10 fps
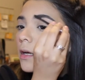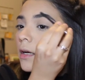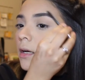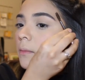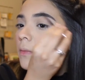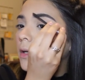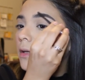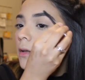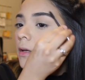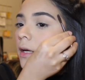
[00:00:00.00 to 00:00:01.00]

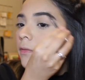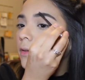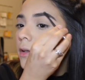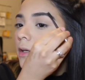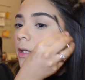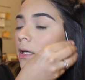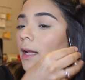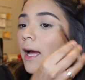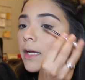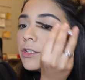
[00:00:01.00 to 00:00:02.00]
I feel like
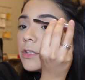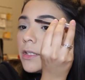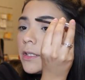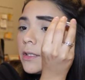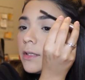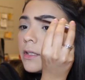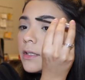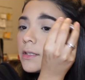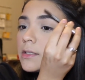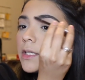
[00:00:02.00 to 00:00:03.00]
it actually
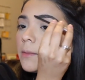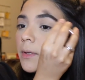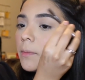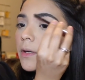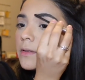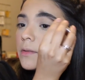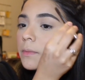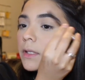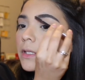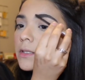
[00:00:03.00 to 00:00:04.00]
does keep my brows in
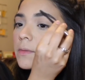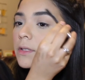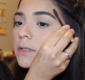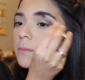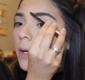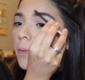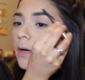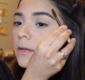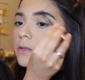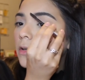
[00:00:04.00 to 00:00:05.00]
place because my
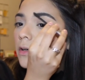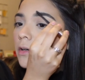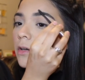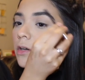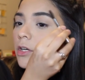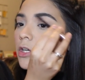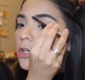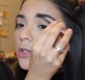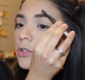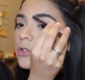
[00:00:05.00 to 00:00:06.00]
brows are
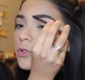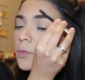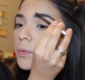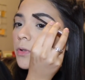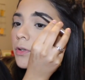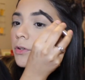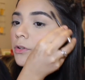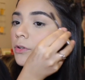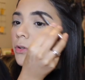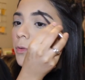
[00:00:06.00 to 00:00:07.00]
super
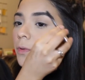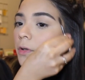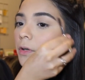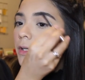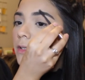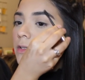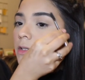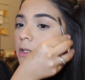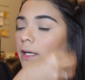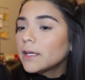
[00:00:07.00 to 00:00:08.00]
duper
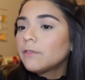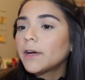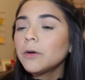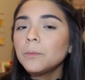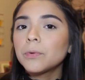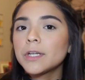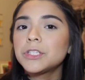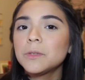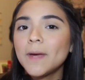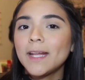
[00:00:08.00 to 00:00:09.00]
crazy. Like, if I don't brush them